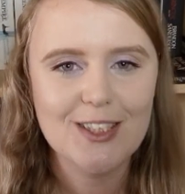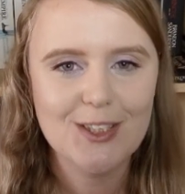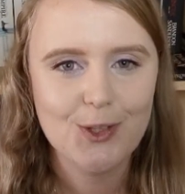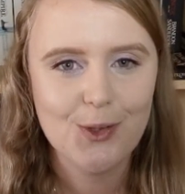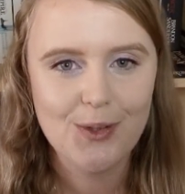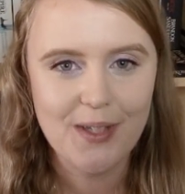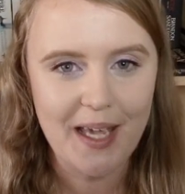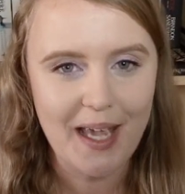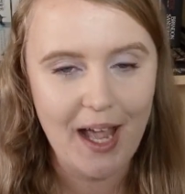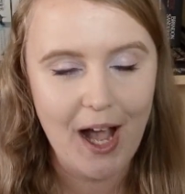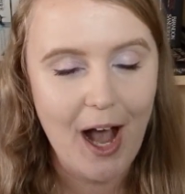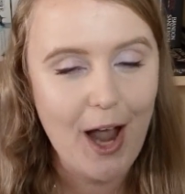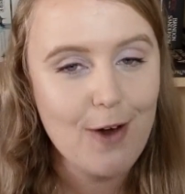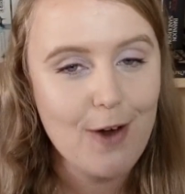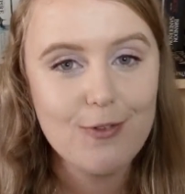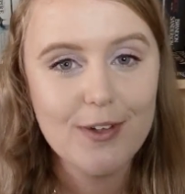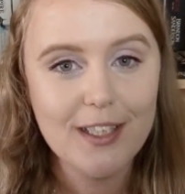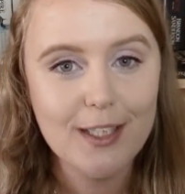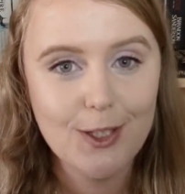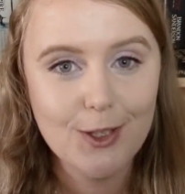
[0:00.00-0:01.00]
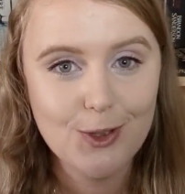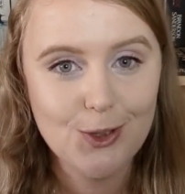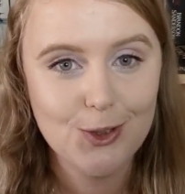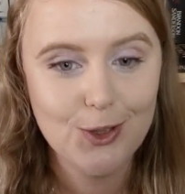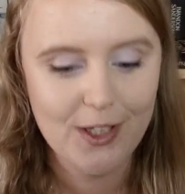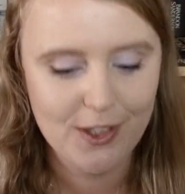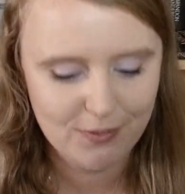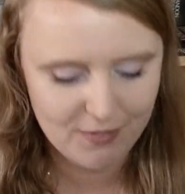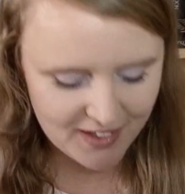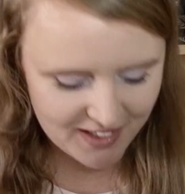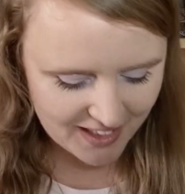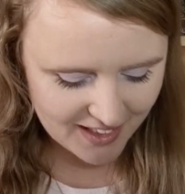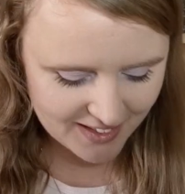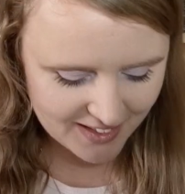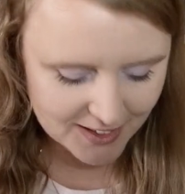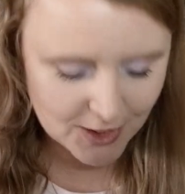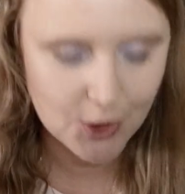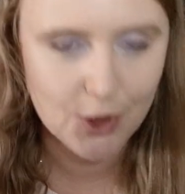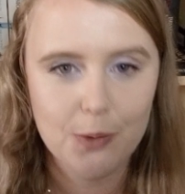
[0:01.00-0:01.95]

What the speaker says: So yeah, I really enjoyed reading